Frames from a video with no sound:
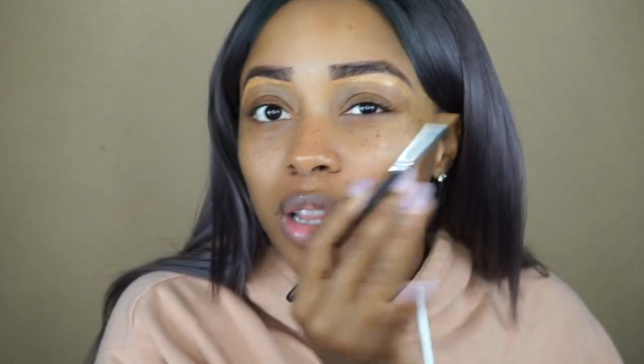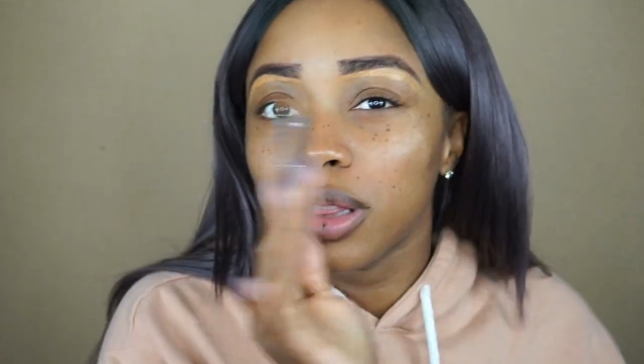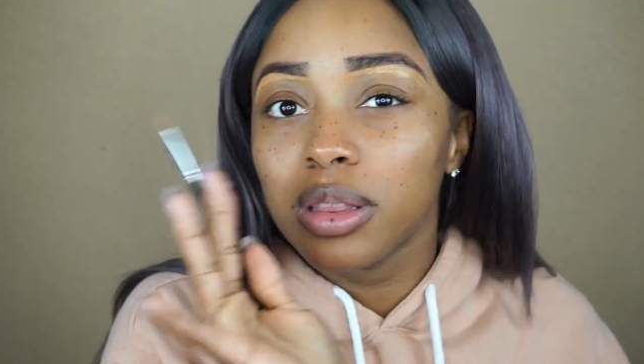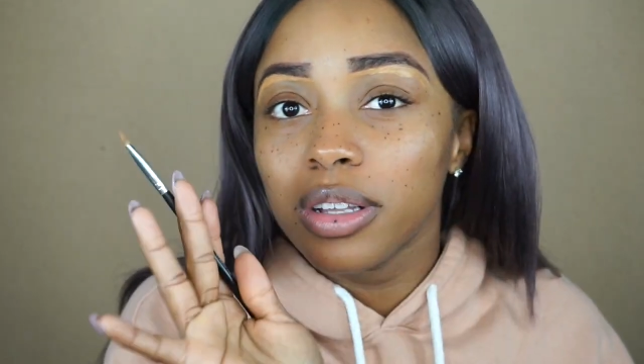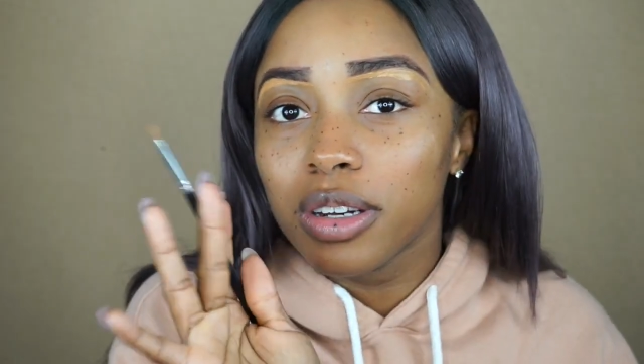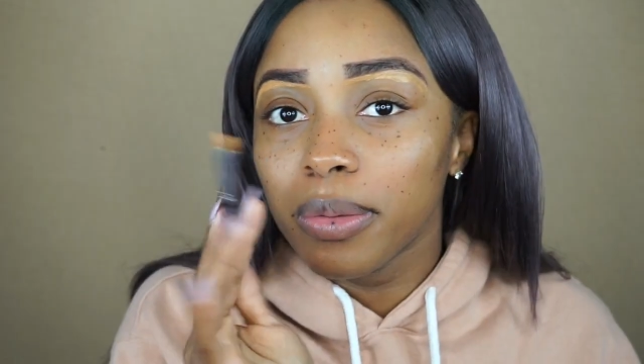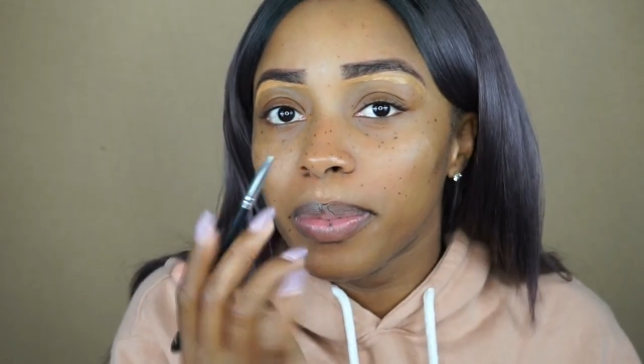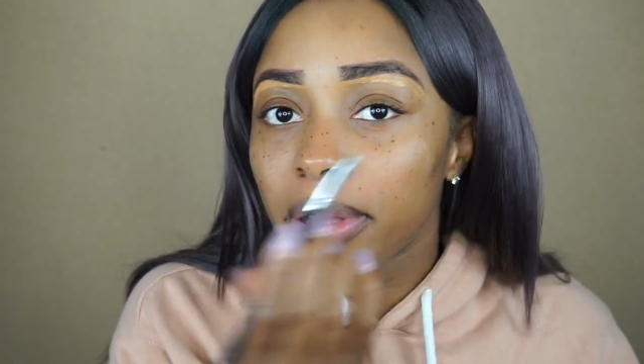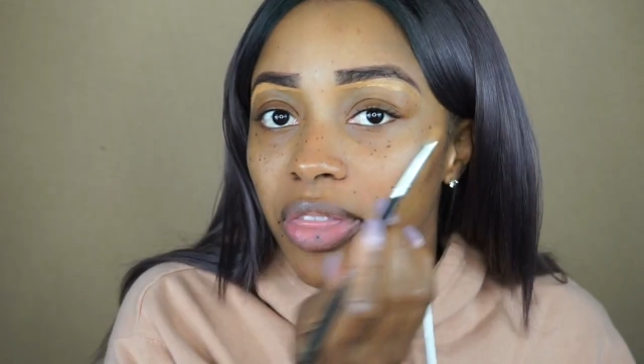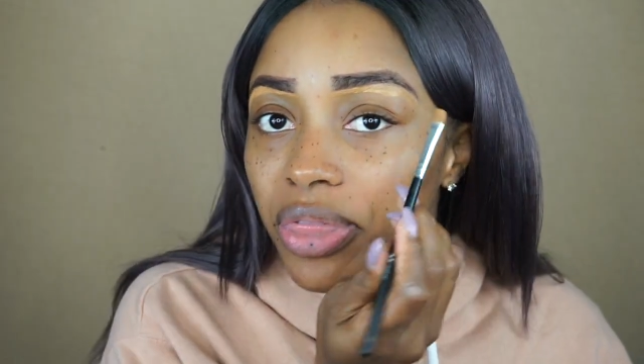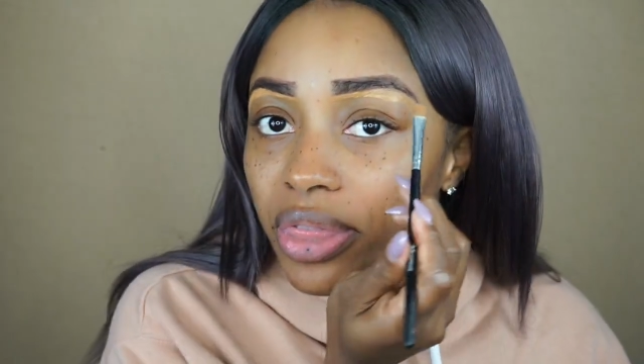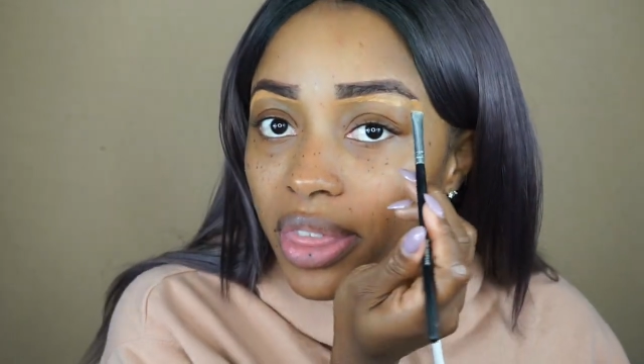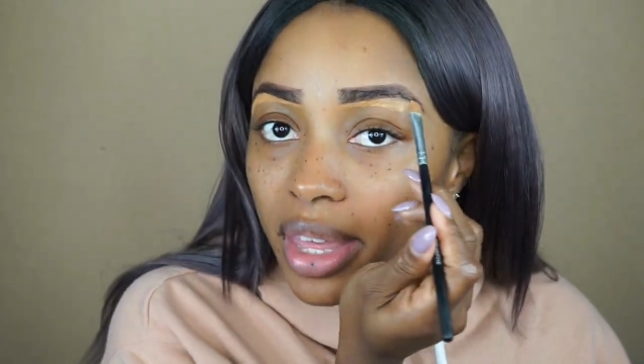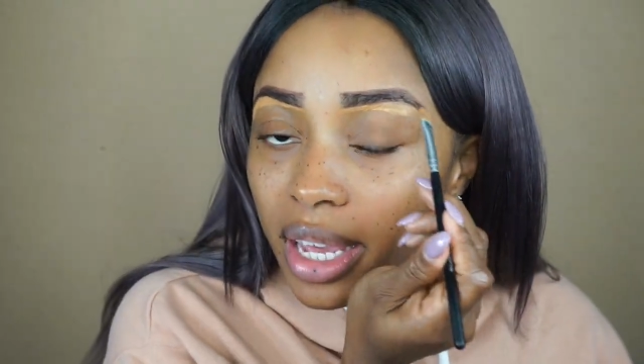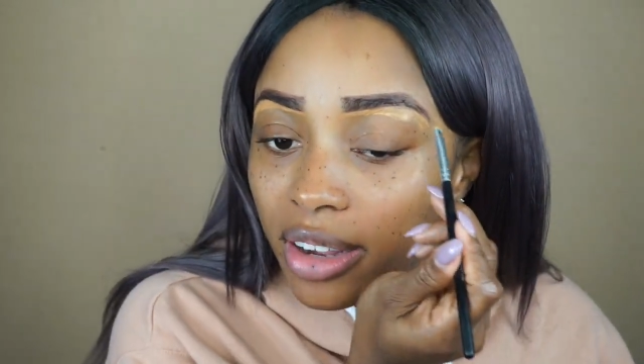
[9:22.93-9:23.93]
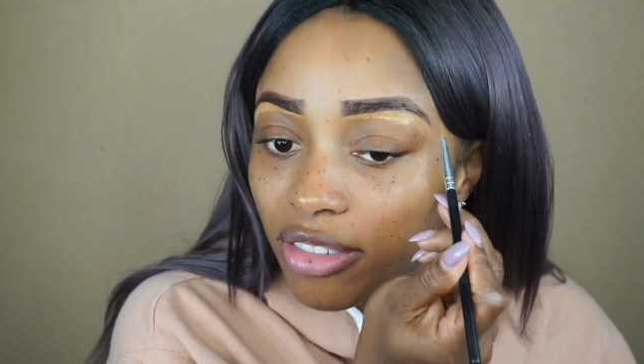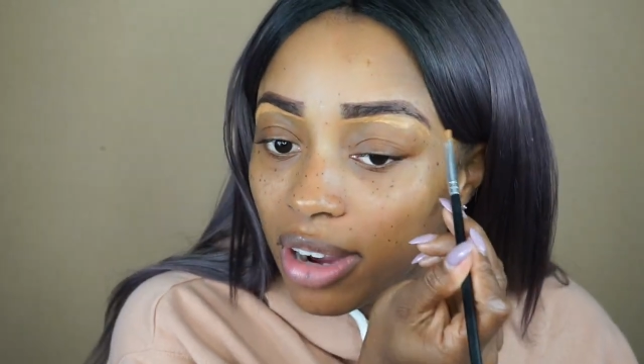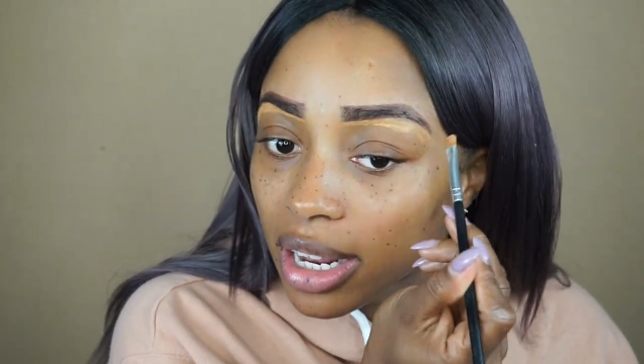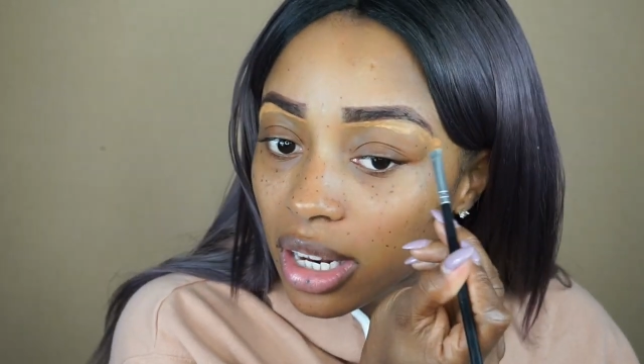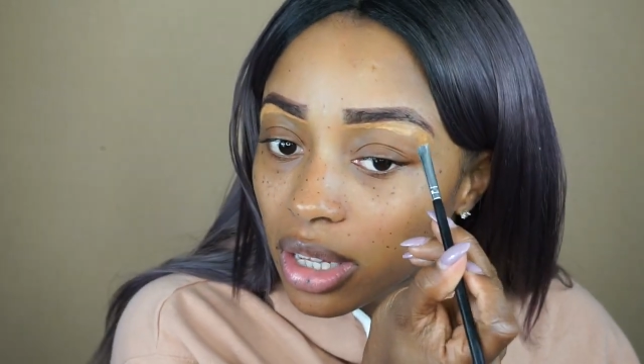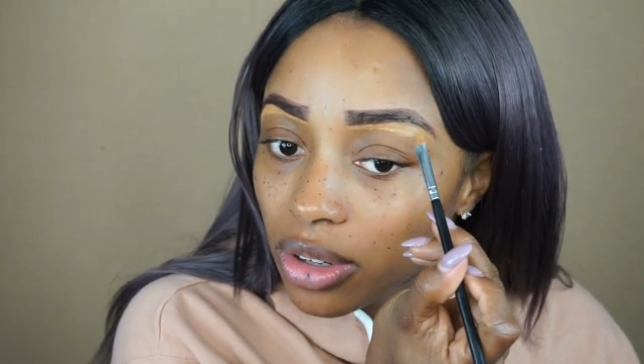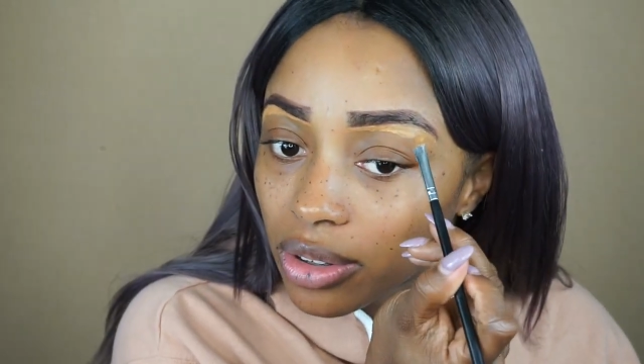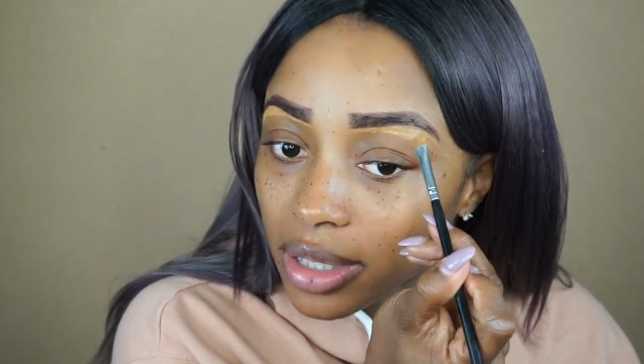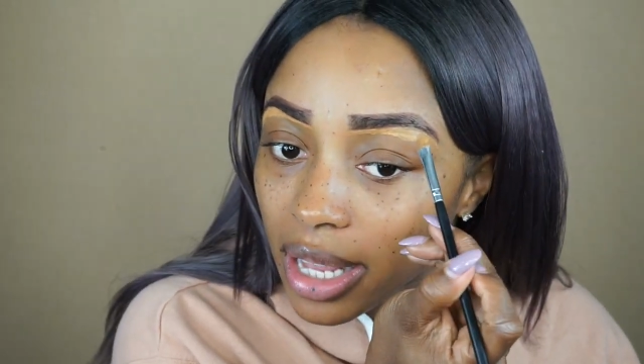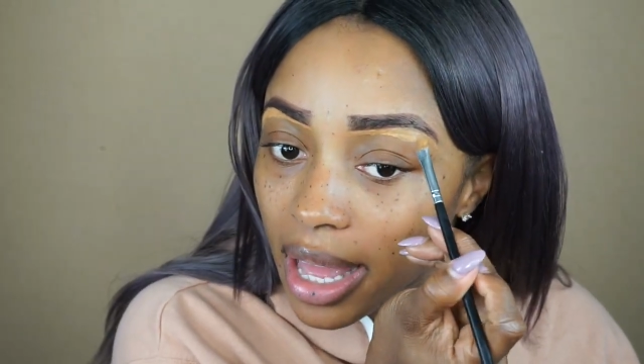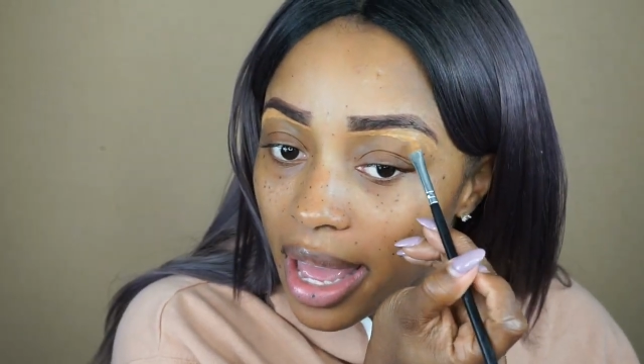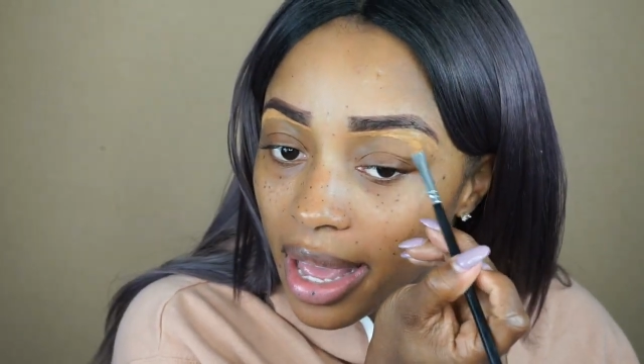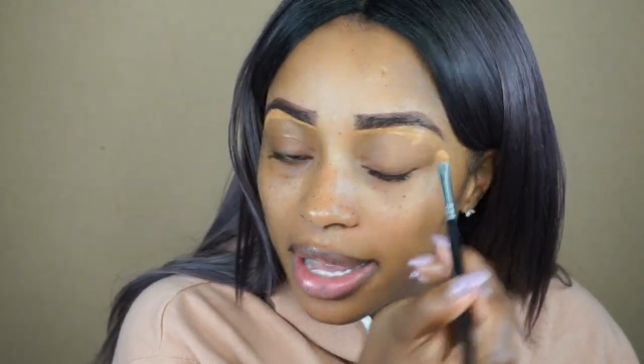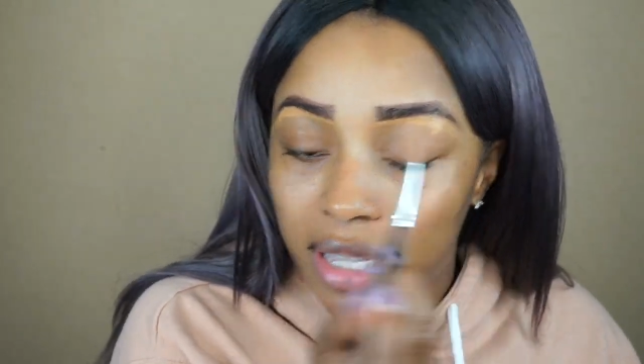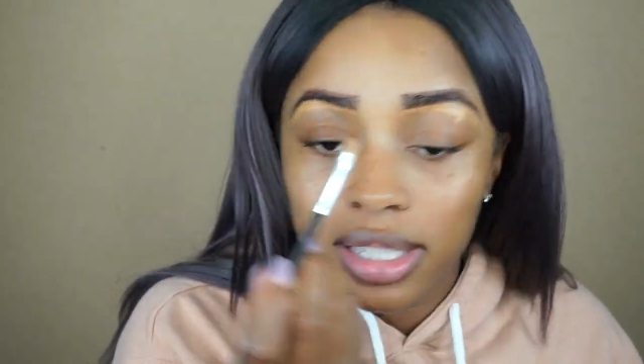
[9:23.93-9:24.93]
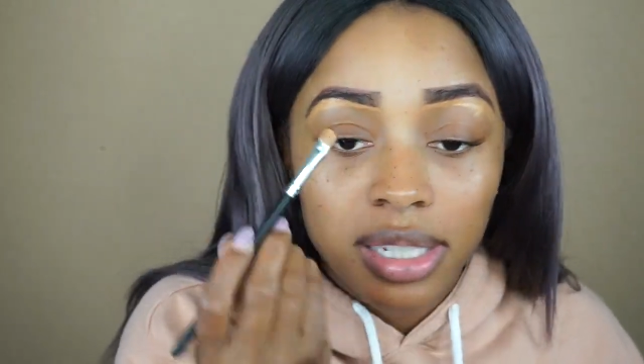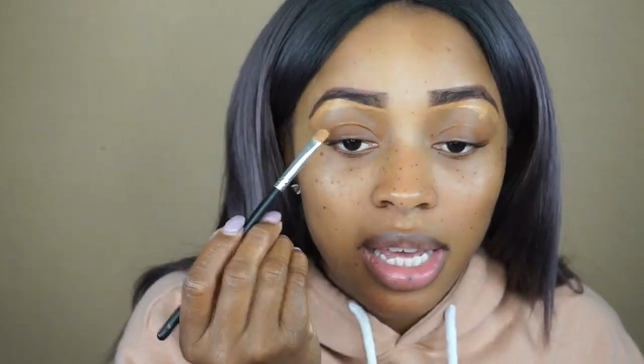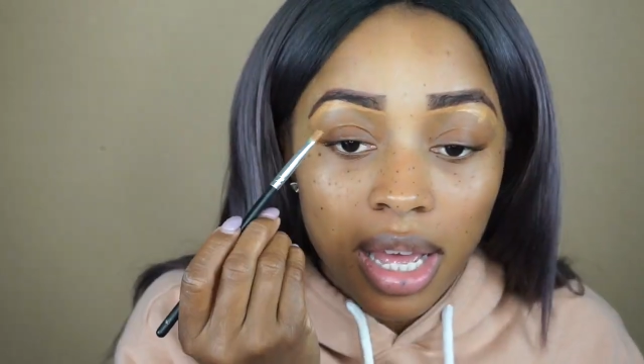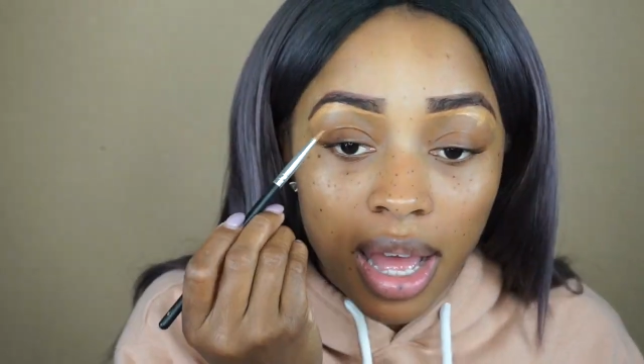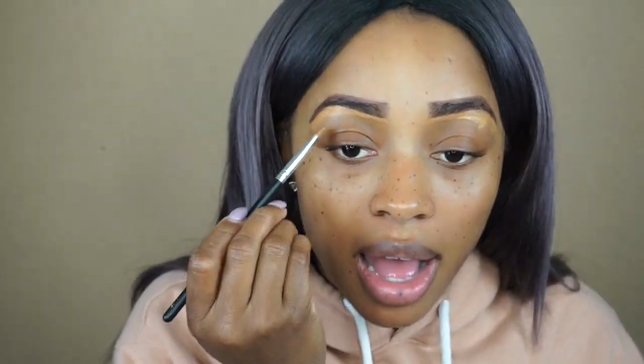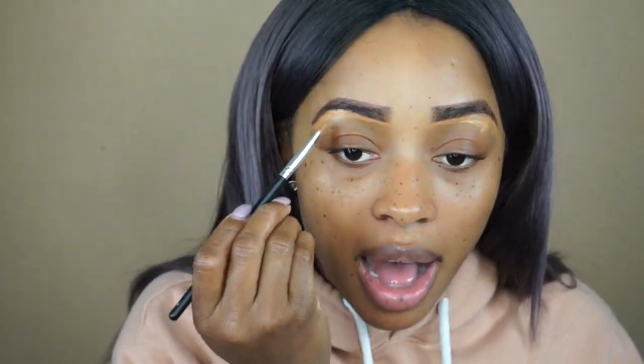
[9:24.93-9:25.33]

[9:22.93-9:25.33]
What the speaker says: a little bit thick right along the edge,